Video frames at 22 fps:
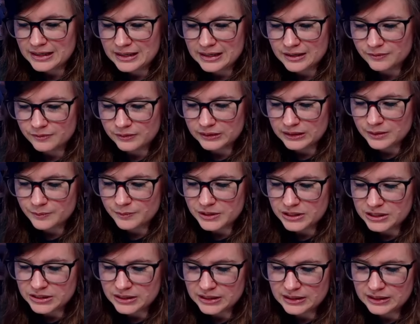I really
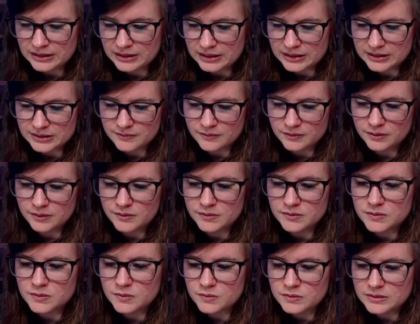appreciate it. Thanks for those
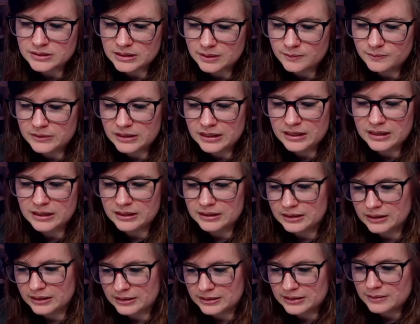who subbed
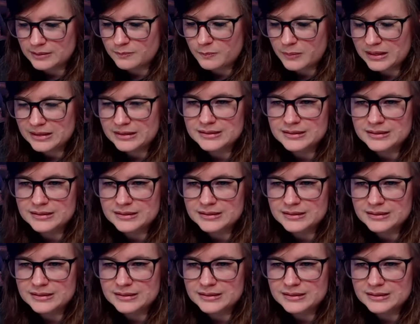and did bits.